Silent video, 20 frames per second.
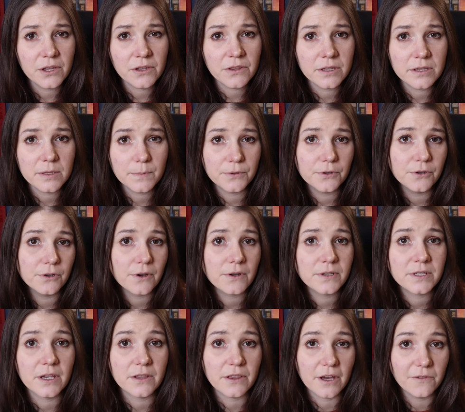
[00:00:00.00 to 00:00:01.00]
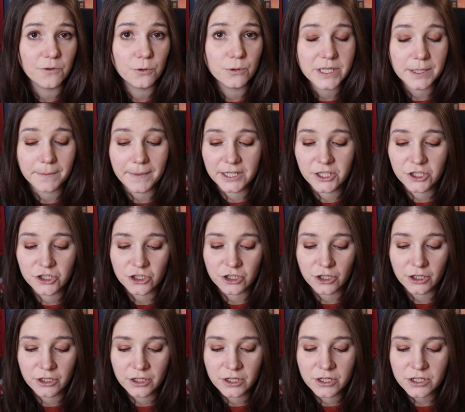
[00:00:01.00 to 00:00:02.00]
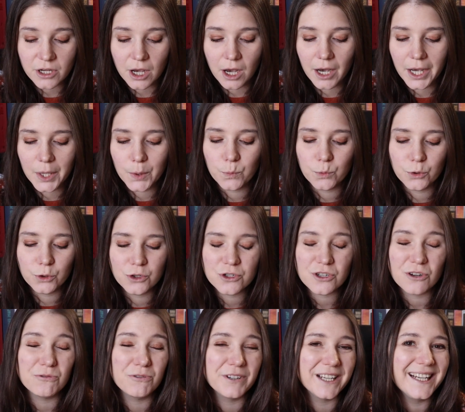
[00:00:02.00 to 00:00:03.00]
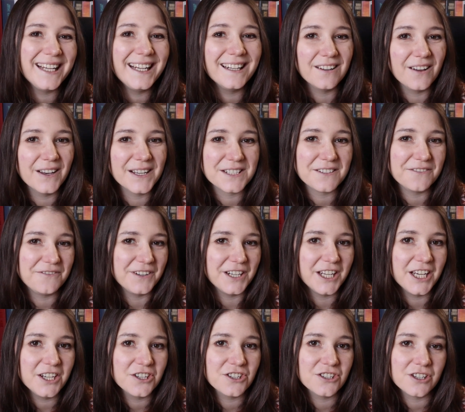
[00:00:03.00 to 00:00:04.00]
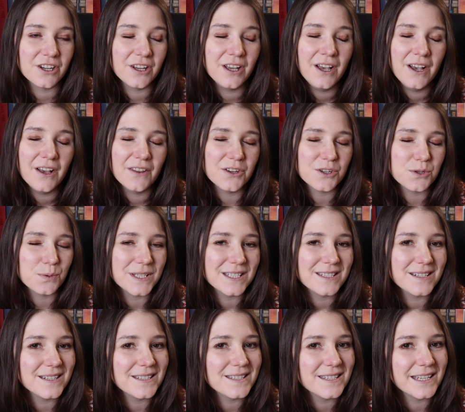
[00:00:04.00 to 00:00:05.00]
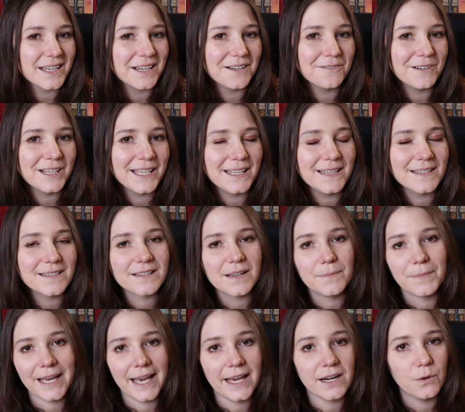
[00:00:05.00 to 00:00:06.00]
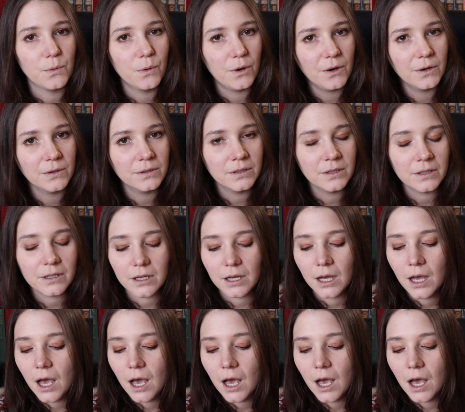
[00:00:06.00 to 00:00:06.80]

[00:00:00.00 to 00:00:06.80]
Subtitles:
other than the books that I've already mentioned, I would really like to finish the Twisted series by Anna Huang.